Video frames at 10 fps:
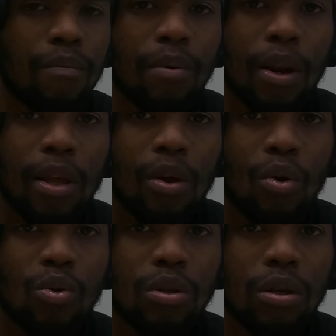probably
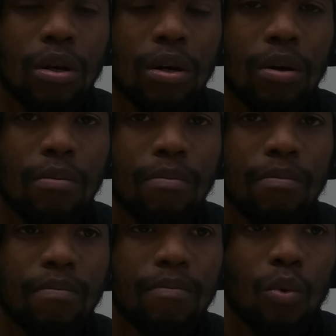go to um,
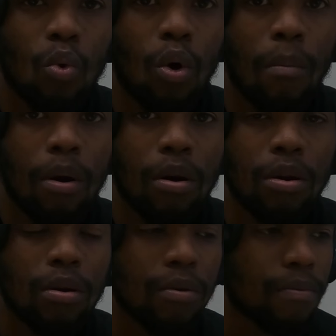Walmart